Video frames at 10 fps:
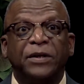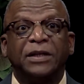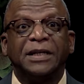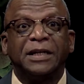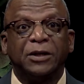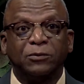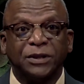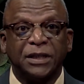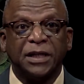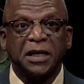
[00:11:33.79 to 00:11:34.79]
feeling
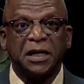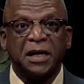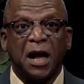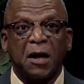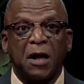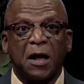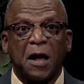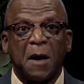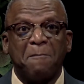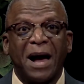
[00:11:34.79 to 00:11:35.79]
guilty
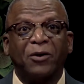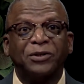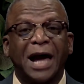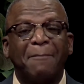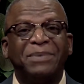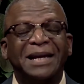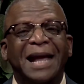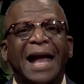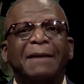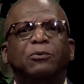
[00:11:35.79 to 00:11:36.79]
about not
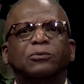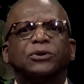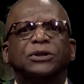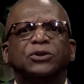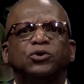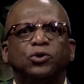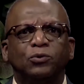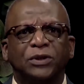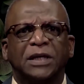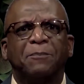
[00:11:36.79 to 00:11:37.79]
being able to
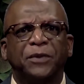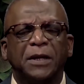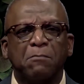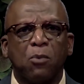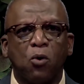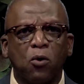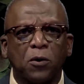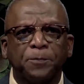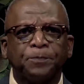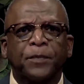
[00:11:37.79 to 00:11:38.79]
do something
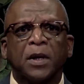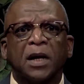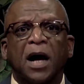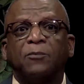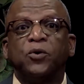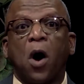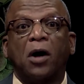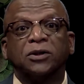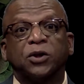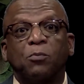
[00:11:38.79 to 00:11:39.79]
more. You
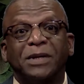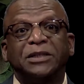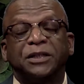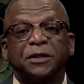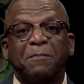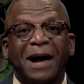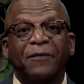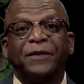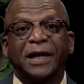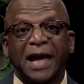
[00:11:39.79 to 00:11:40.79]
also mentioned
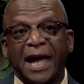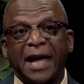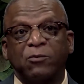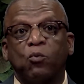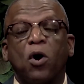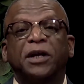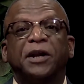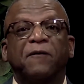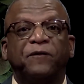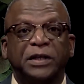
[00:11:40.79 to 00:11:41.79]
about the gang
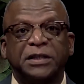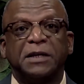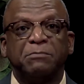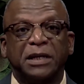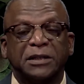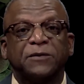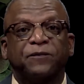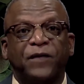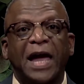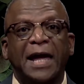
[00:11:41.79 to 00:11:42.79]
wanting their 15 minutes
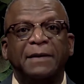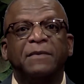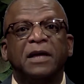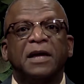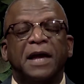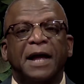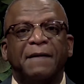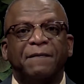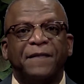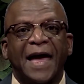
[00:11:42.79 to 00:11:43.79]
of fame,
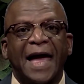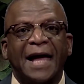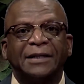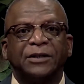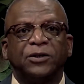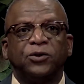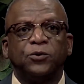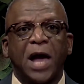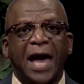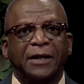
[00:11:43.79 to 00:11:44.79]
and that
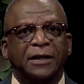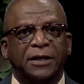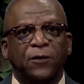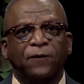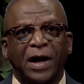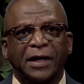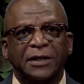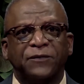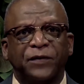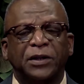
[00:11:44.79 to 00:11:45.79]
you had a guilt, I
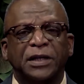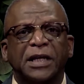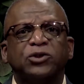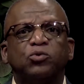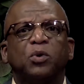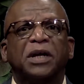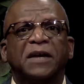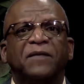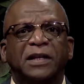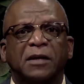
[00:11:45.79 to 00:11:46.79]
guess, feeling that you were
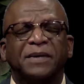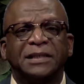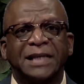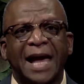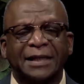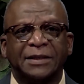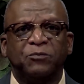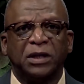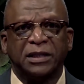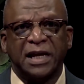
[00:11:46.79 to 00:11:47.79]
giving them exactly
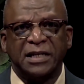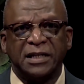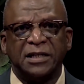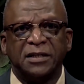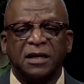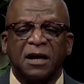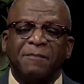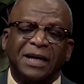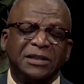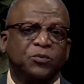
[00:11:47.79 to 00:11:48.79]
what they needed.
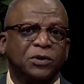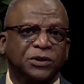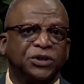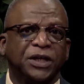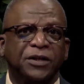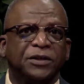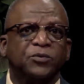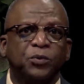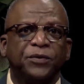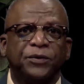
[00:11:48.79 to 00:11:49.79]
But I just want to share this
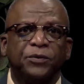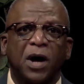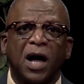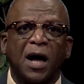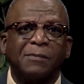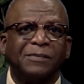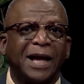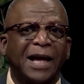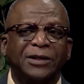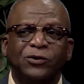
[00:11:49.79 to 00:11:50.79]
with you,
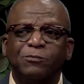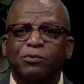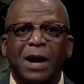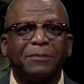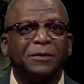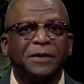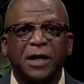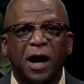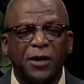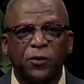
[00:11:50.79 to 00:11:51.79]
and you've probably
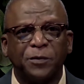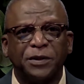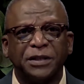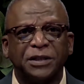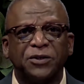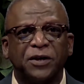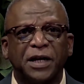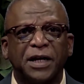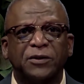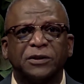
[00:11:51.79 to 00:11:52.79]
gone over this in your
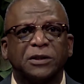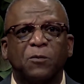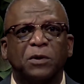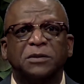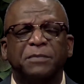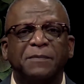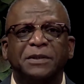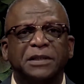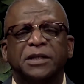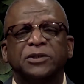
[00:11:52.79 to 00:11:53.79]
head, or someone's maybe
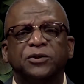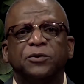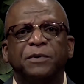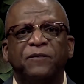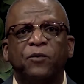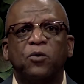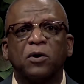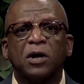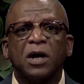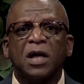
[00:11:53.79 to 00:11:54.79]
said it to you
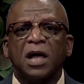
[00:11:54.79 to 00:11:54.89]
before.